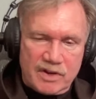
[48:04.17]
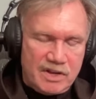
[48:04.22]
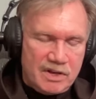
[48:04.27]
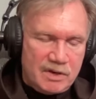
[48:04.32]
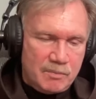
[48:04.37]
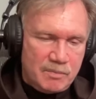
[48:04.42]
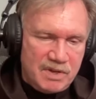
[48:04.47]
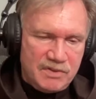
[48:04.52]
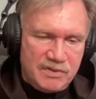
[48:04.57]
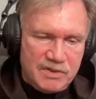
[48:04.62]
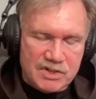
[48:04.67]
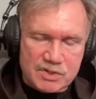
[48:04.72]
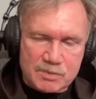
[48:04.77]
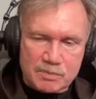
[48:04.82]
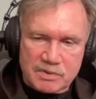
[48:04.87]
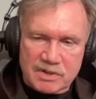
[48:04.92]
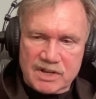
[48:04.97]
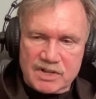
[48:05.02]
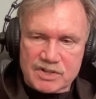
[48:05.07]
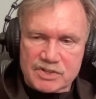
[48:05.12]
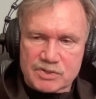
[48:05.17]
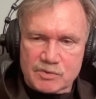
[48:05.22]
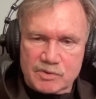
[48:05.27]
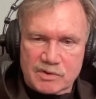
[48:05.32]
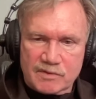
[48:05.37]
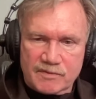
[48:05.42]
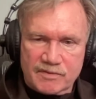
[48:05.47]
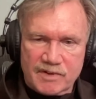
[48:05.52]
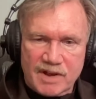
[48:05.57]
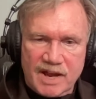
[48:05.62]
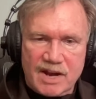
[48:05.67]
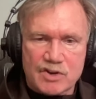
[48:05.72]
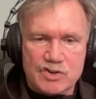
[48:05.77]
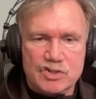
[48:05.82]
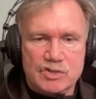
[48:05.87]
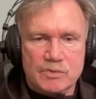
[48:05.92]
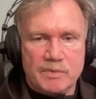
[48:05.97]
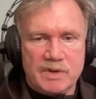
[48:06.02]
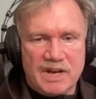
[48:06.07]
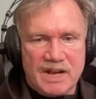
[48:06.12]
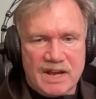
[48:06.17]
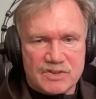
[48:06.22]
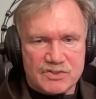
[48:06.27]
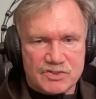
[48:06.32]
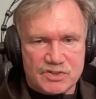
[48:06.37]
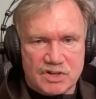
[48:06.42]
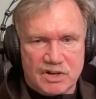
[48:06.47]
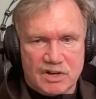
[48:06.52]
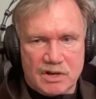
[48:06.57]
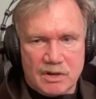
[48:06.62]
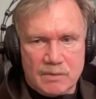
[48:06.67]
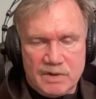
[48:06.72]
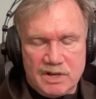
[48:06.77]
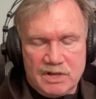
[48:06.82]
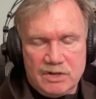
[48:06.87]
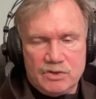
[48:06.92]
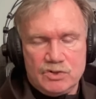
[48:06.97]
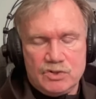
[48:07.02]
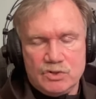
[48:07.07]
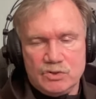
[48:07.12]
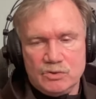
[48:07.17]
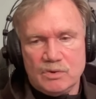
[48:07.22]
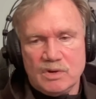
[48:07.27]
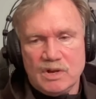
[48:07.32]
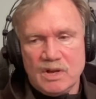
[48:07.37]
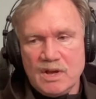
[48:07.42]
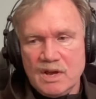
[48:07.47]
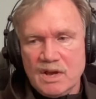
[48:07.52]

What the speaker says: It had been this place where the friars had been asked to come in and do